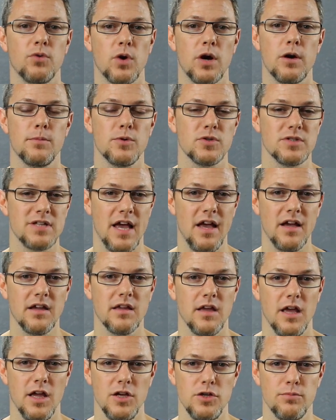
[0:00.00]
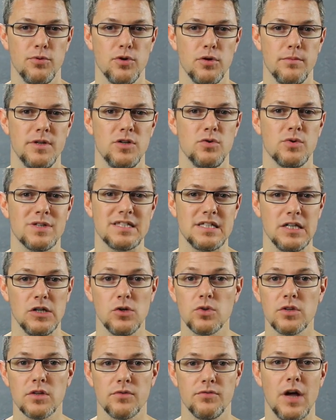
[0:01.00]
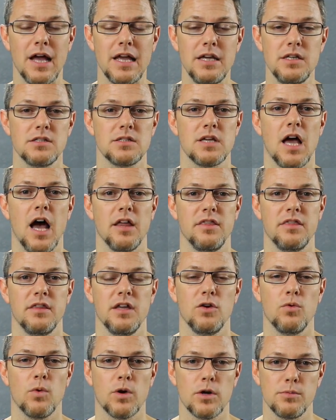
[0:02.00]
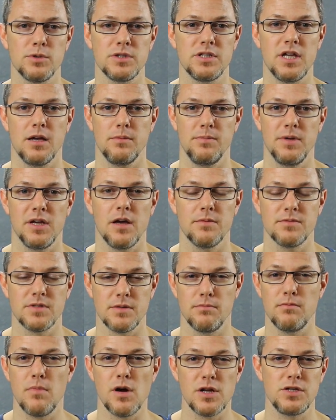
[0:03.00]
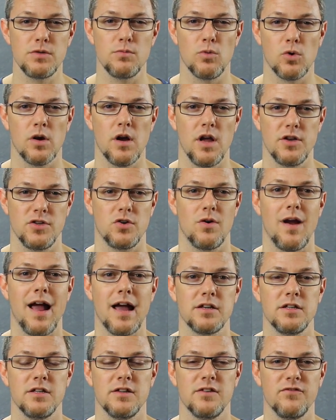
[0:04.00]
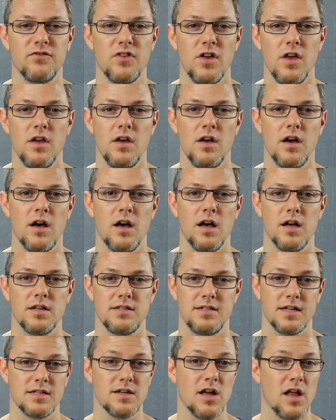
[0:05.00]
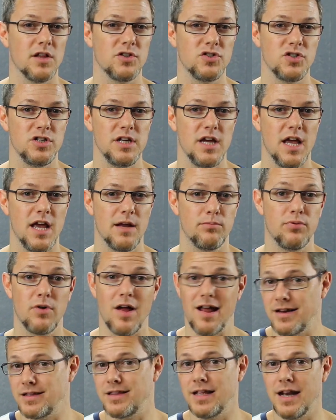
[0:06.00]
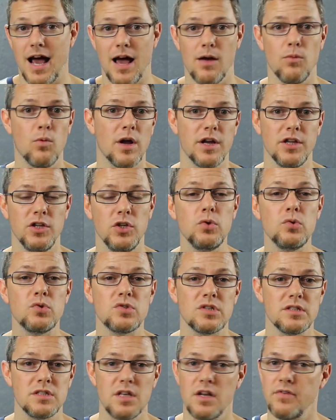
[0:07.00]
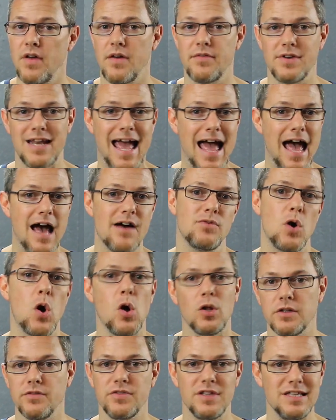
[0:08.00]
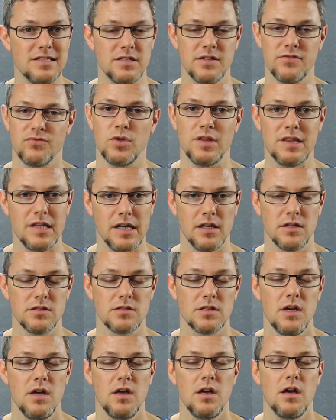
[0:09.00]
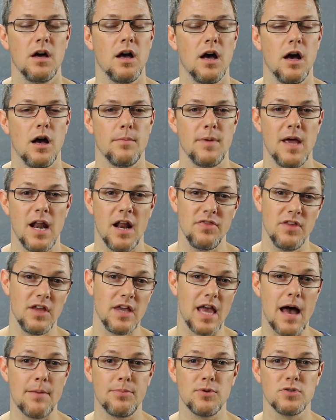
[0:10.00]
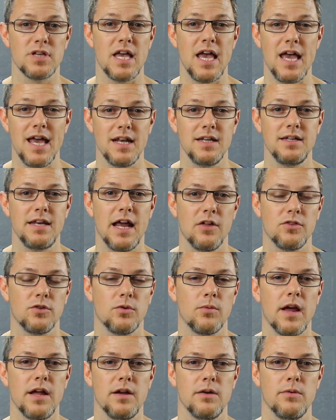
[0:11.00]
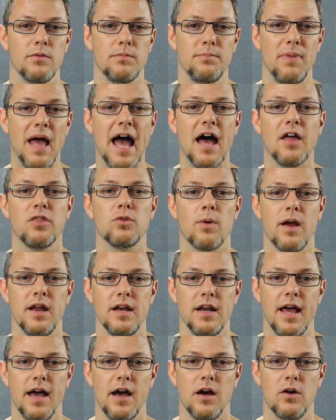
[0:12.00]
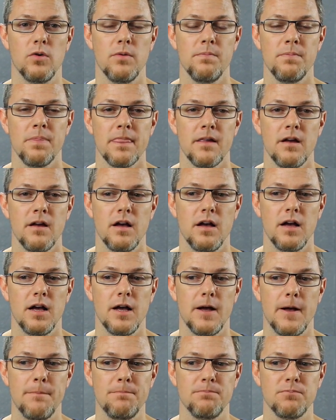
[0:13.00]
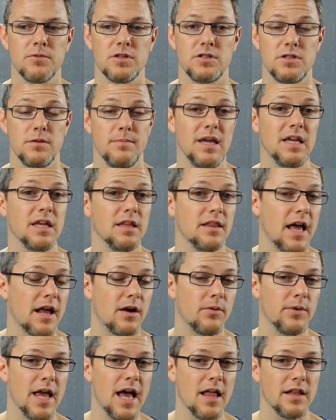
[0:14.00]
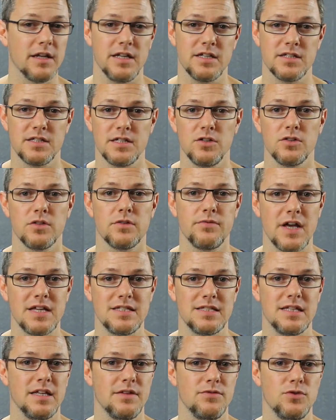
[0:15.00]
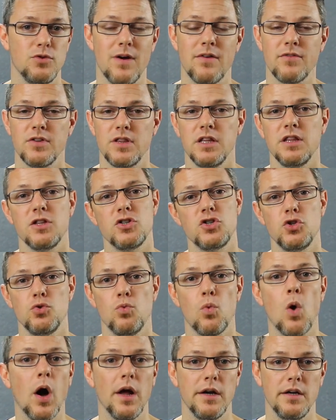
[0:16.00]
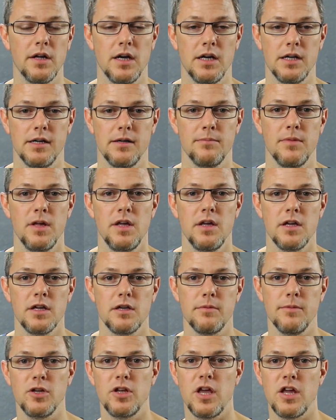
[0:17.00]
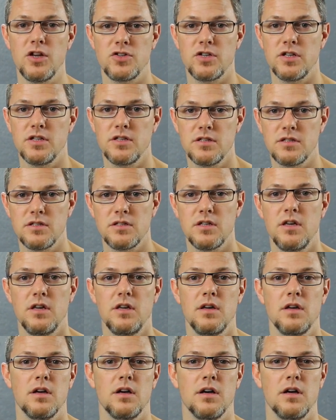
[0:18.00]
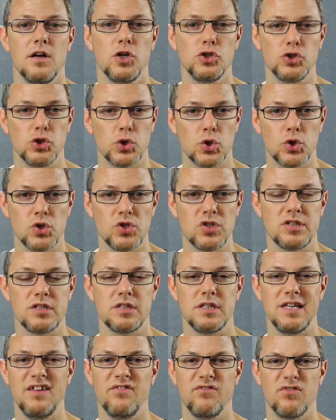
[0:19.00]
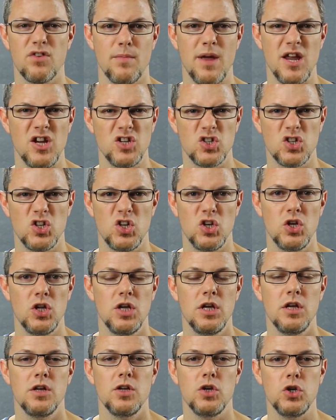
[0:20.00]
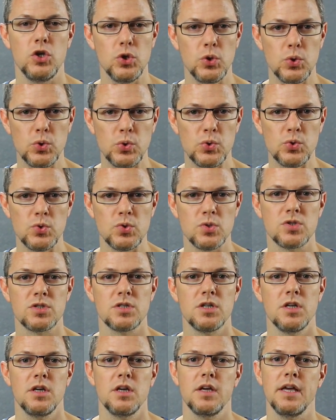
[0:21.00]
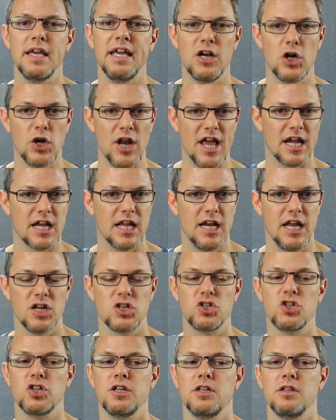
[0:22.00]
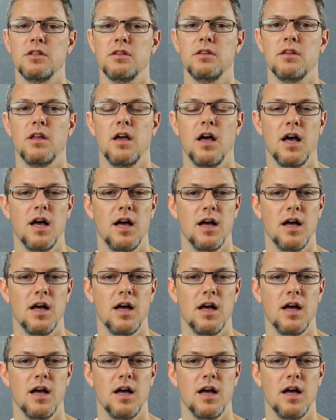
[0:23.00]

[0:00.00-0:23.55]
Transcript: of wearable tech and you put them into a single device, I think wearable tech becomes a much more attractive technology and product that I want to use, instead of having to have all of these different things. And I think Apple's headed down the right path right now to making that a reality. A single device that gives you everything that you want. Communications, alerts, information, news, internet connection,